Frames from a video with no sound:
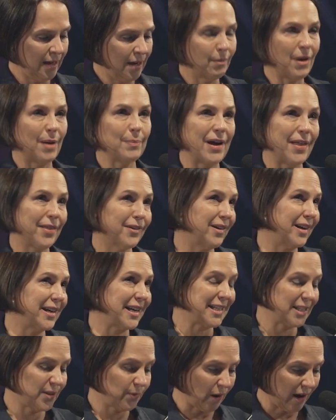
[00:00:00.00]
My brother and
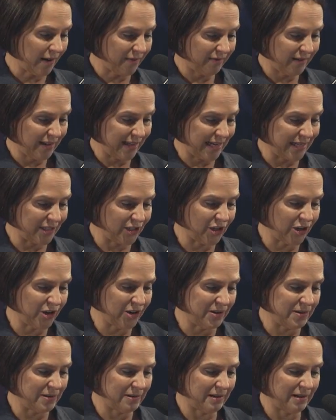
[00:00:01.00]
his wife were there
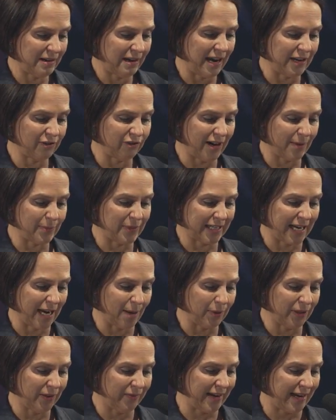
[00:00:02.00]
too. I'd grabbed a
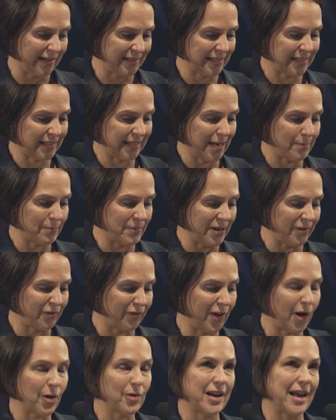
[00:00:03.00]
couple of hours sleep in a
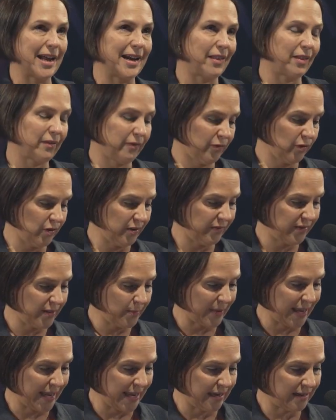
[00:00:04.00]
fold out at the foot of the
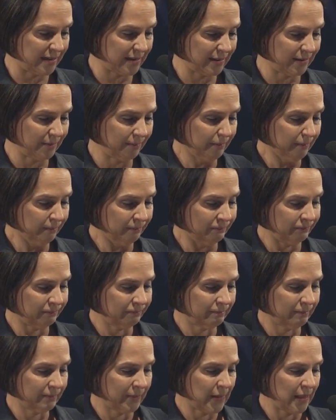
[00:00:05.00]
bed.
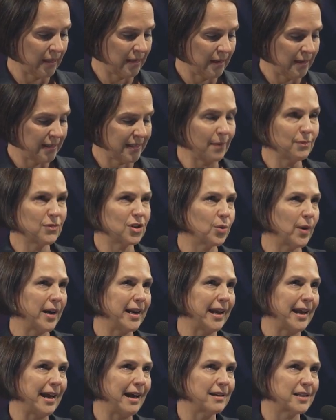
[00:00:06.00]
Some
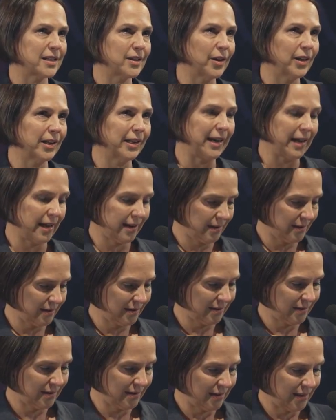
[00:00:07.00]
20 hours earlier,
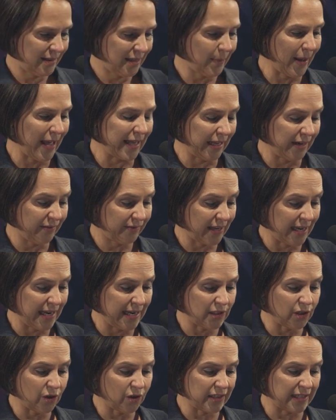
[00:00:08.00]
the palliative care
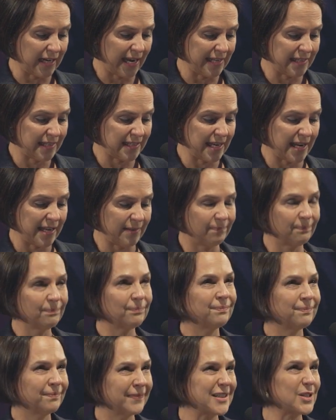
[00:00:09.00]
doctor had said
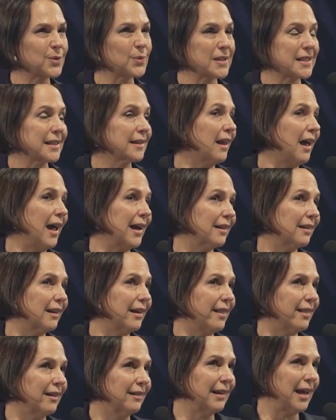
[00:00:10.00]
this was likely
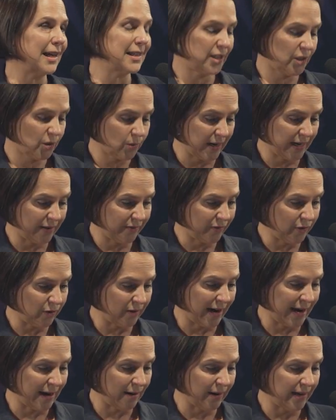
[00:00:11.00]
the last 24
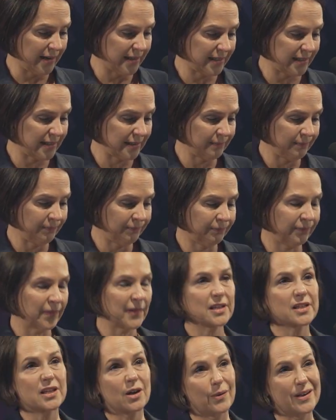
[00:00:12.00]
hours.
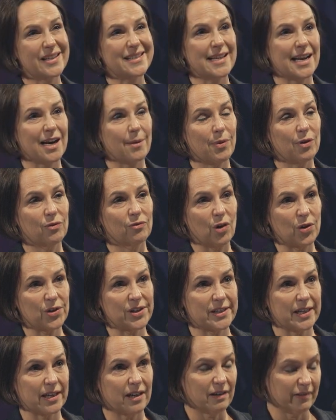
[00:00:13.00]
So we'd set up a
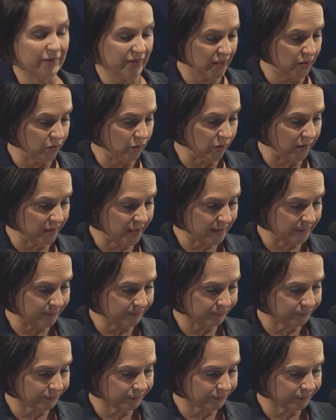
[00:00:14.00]
roster of sorts.